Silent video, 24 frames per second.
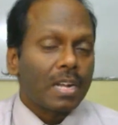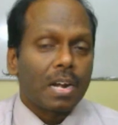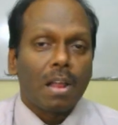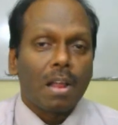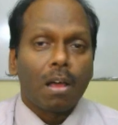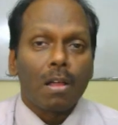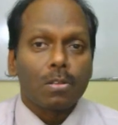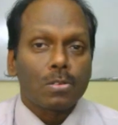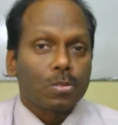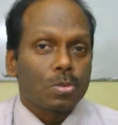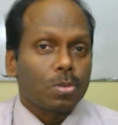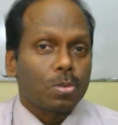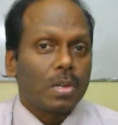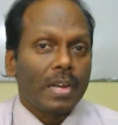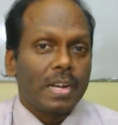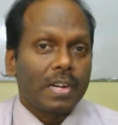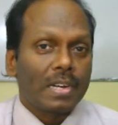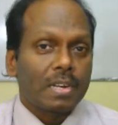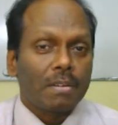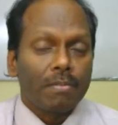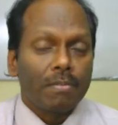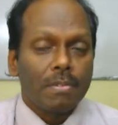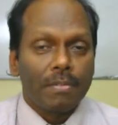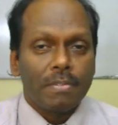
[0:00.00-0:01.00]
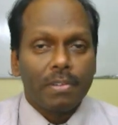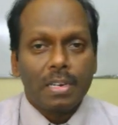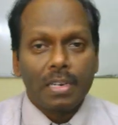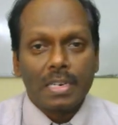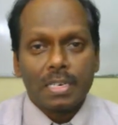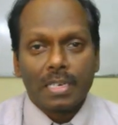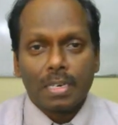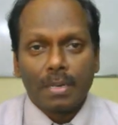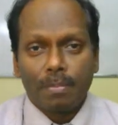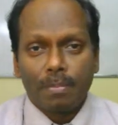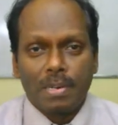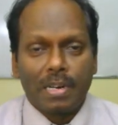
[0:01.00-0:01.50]
and also later we will
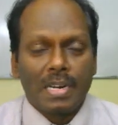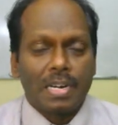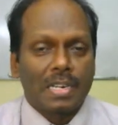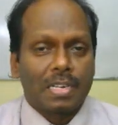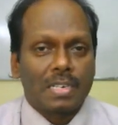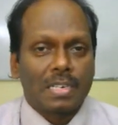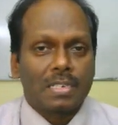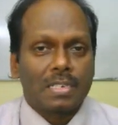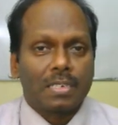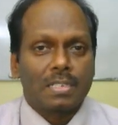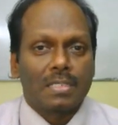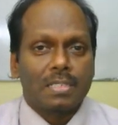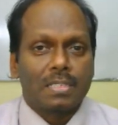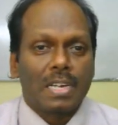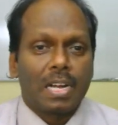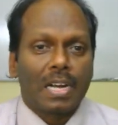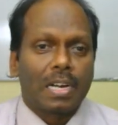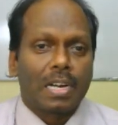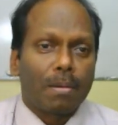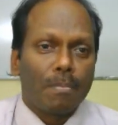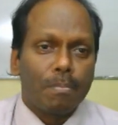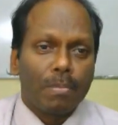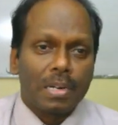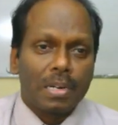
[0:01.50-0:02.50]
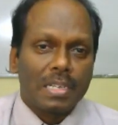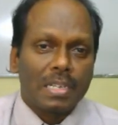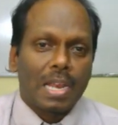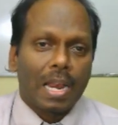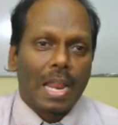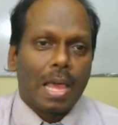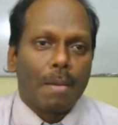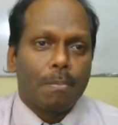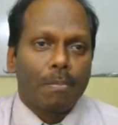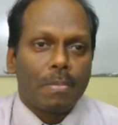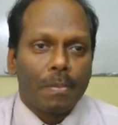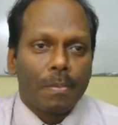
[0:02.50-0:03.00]
terminate and complete the
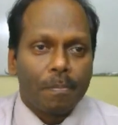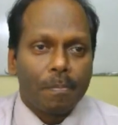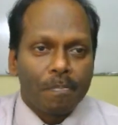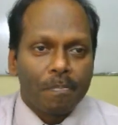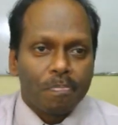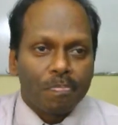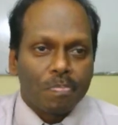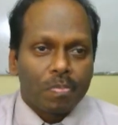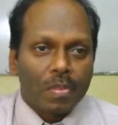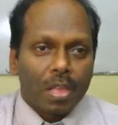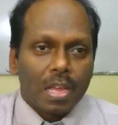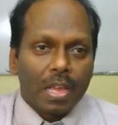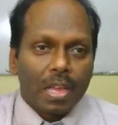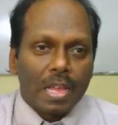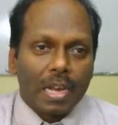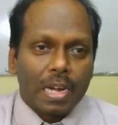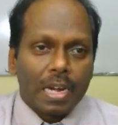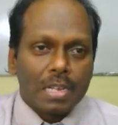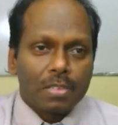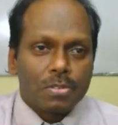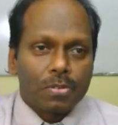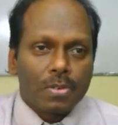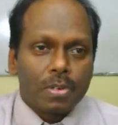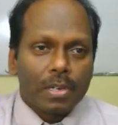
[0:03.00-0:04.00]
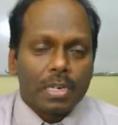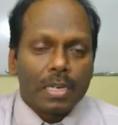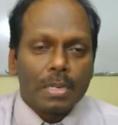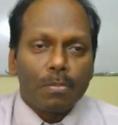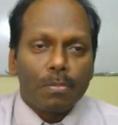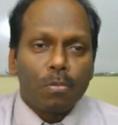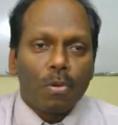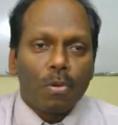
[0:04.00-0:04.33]
lab. Let us quickly